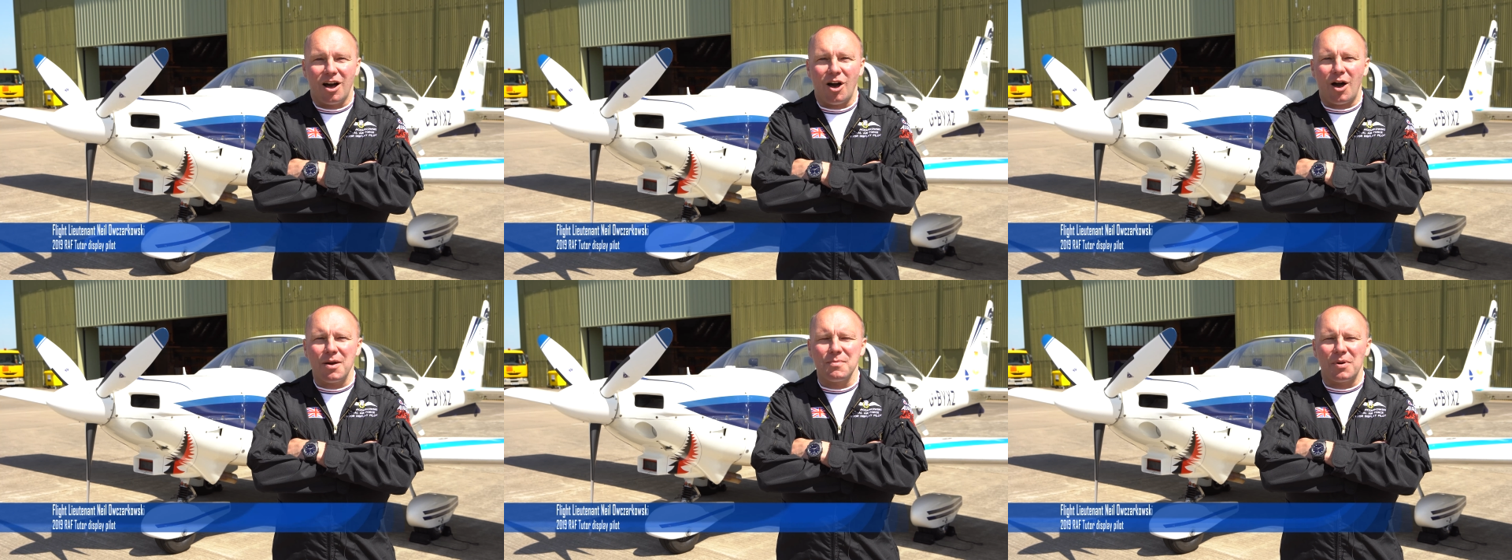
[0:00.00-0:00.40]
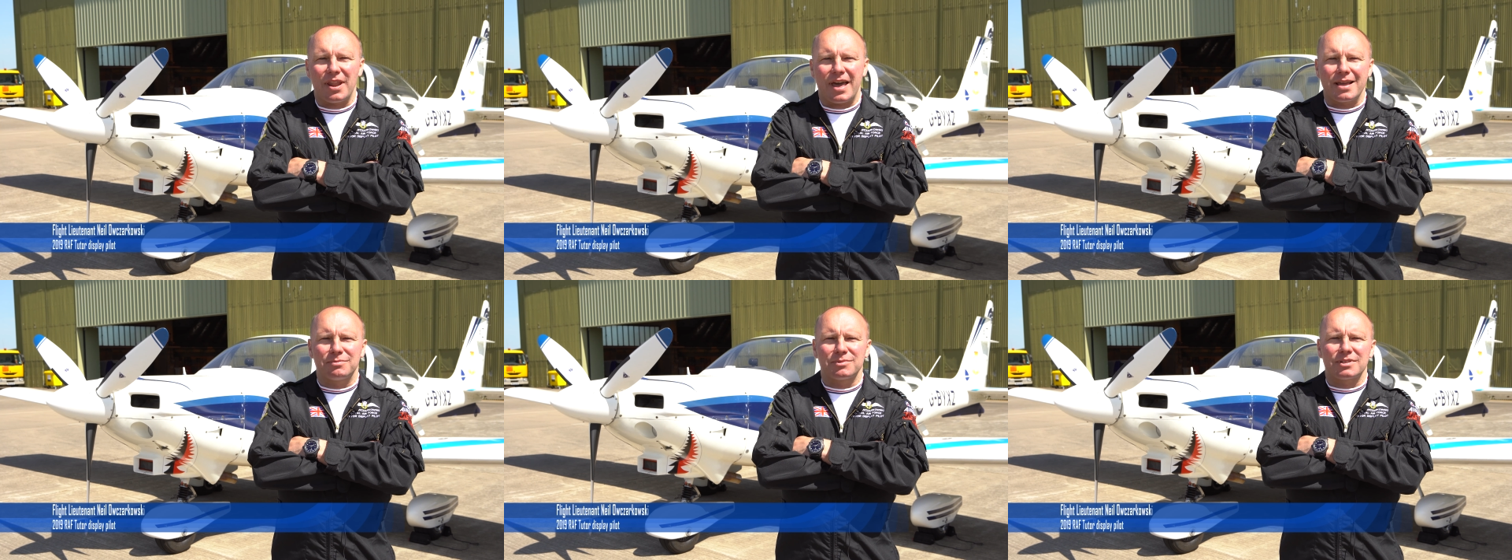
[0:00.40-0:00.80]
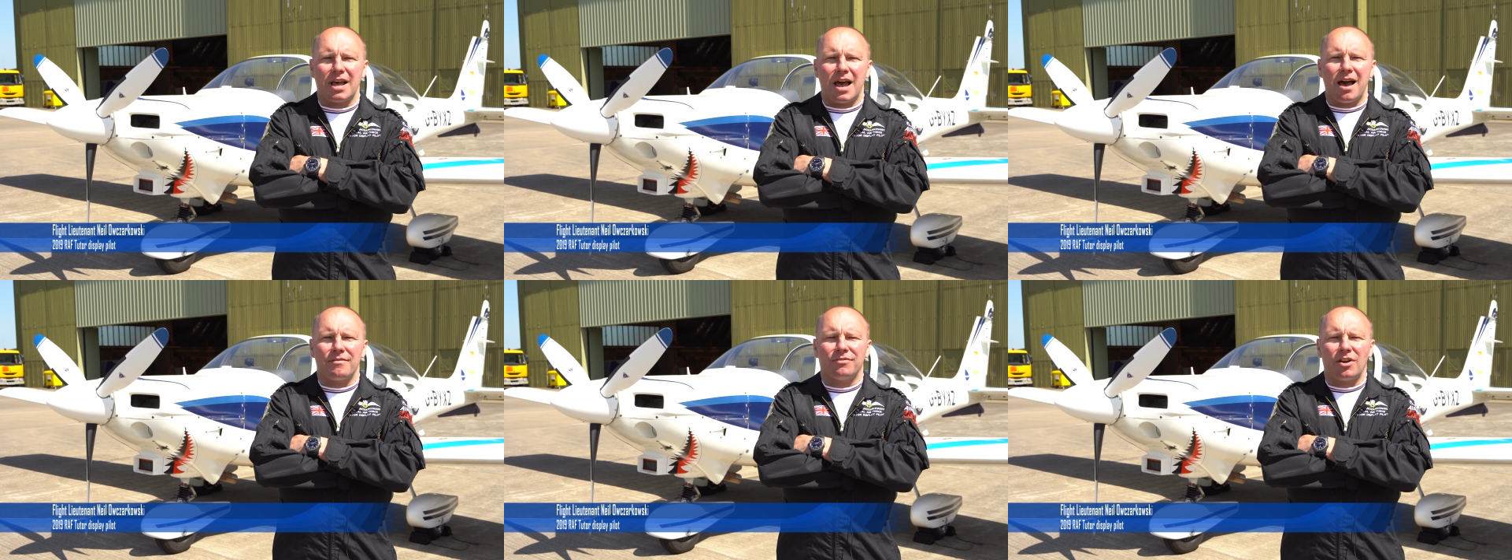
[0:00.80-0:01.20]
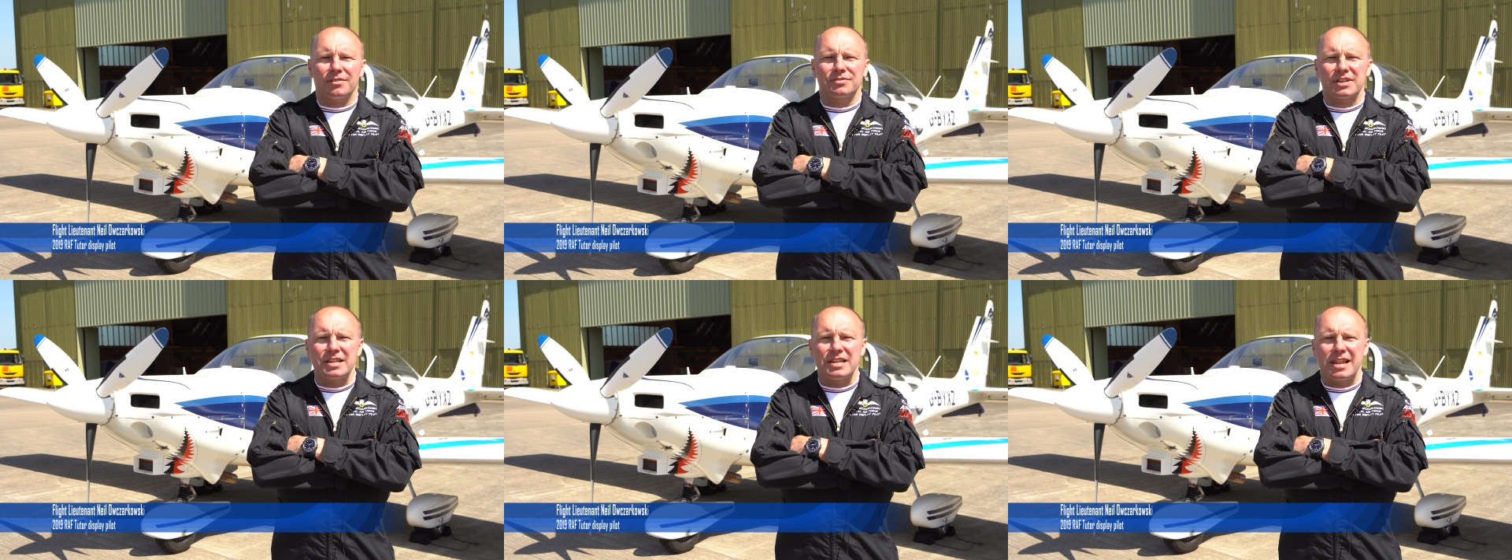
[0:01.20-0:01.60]
Hi, my name's Flight
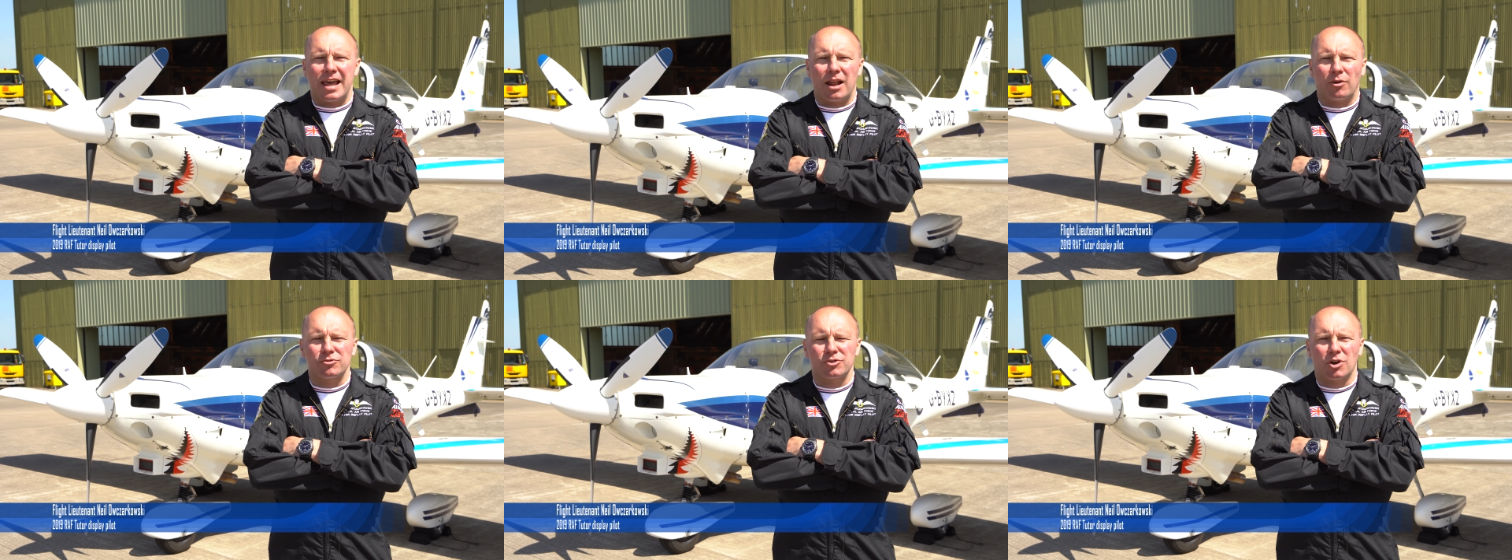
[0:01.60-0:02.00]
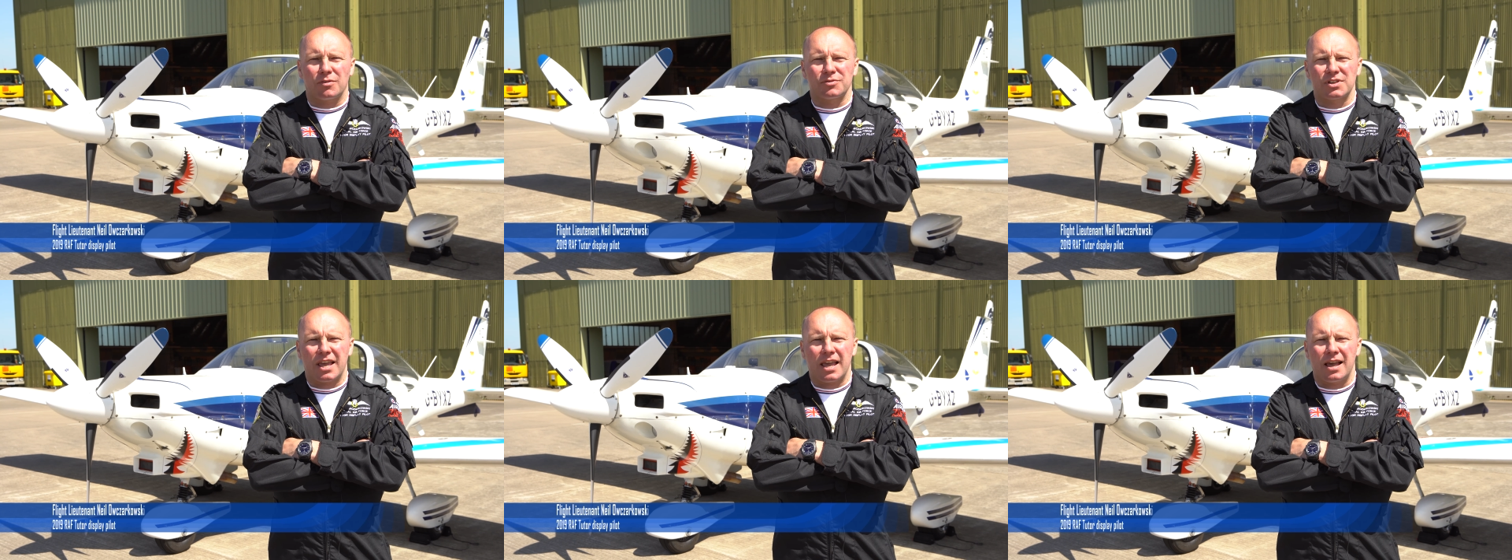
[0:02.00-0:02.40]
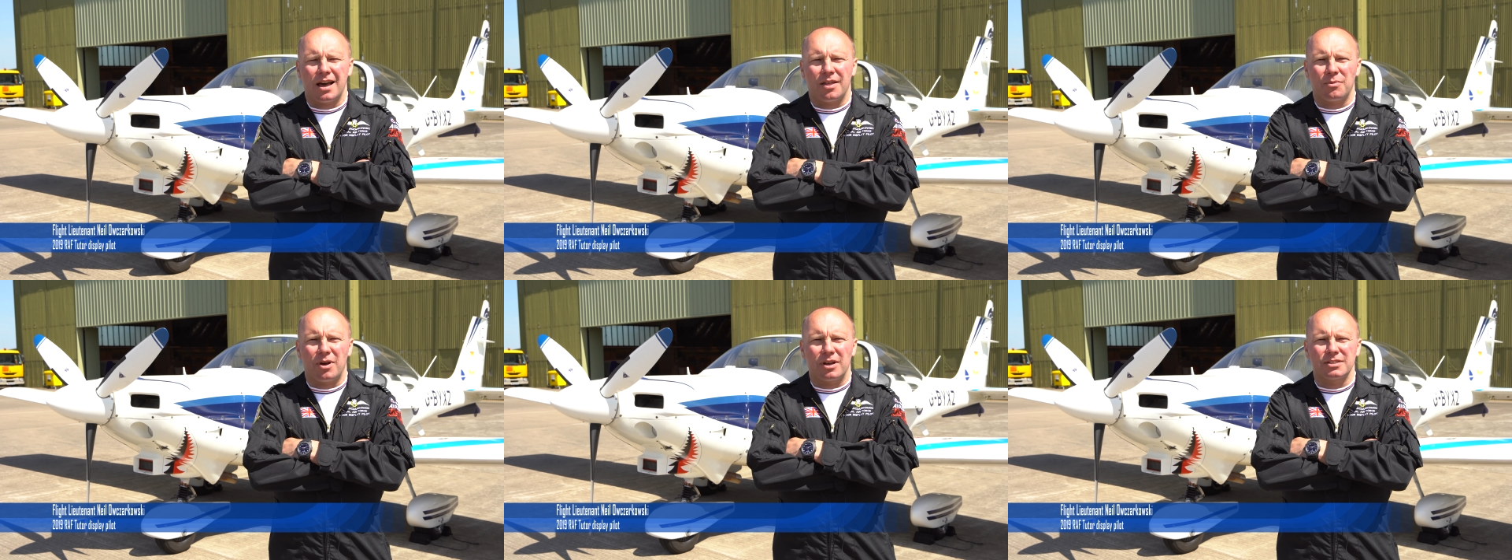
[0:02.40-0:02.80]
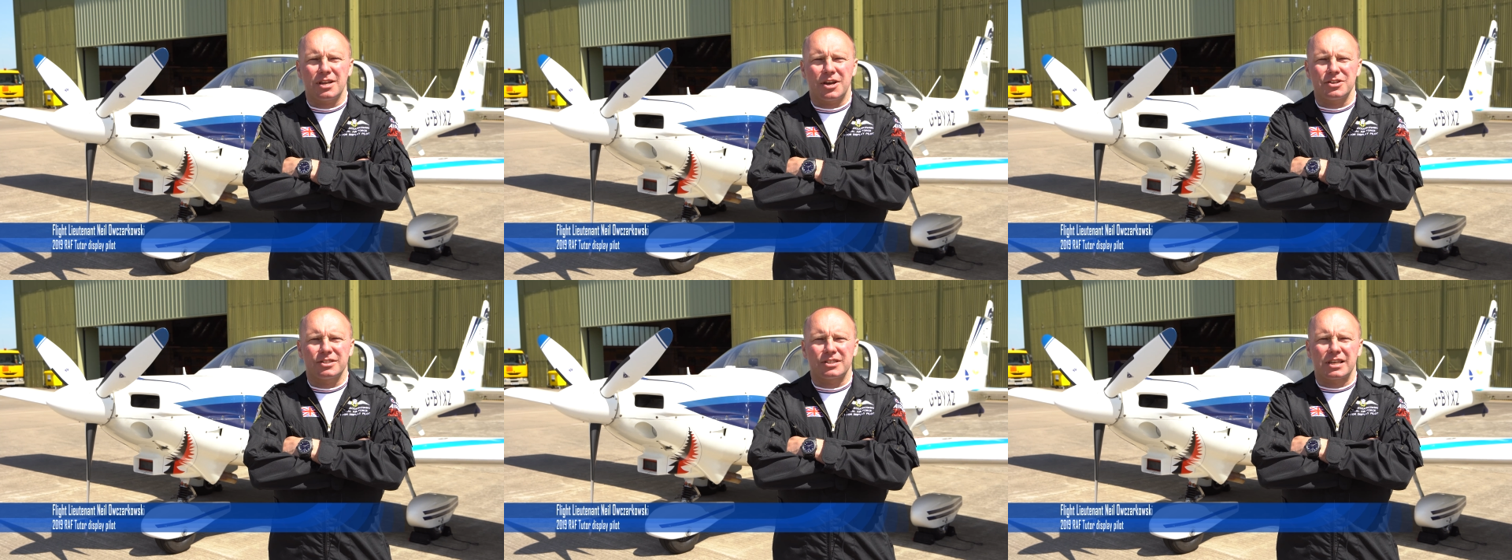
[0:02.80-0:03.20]
Lieutenant Neil Ostrikowski, otherwise
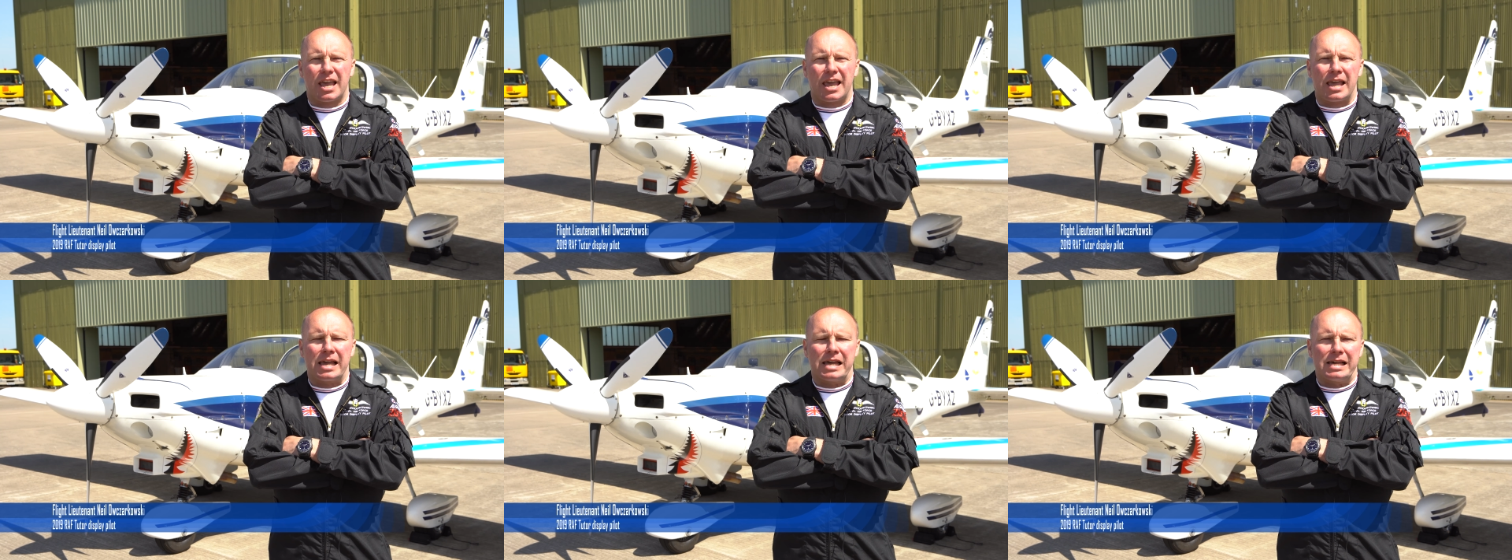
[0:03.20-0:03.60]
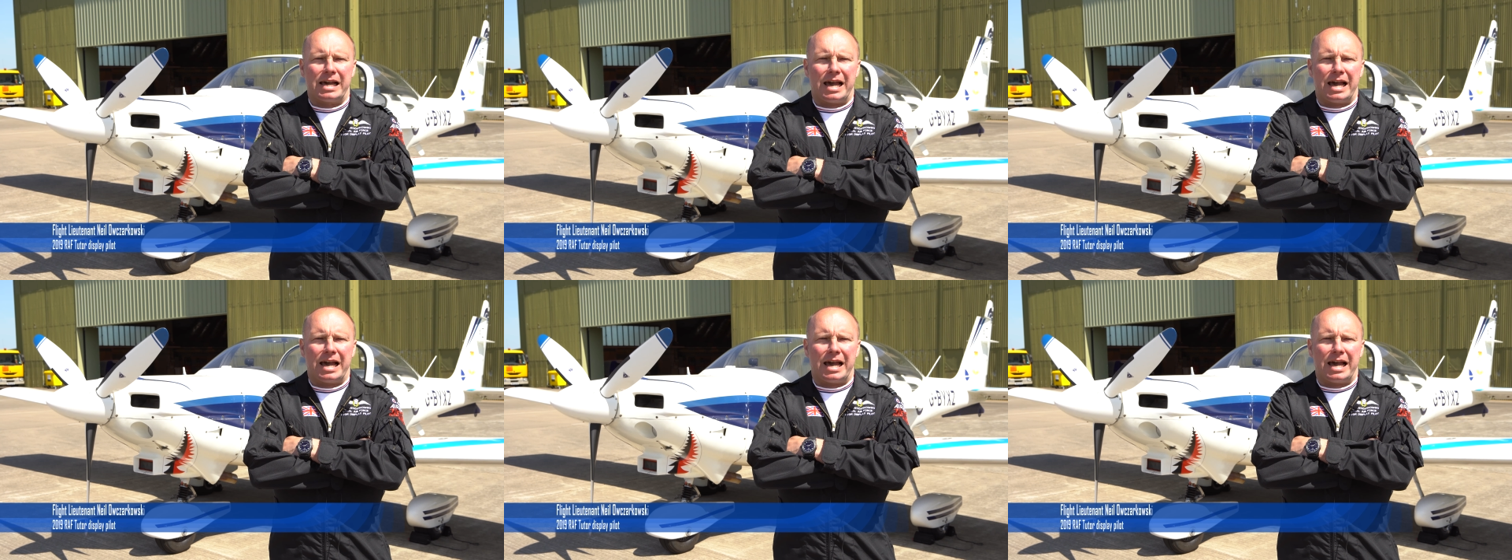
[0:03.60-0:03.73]
known as Ski,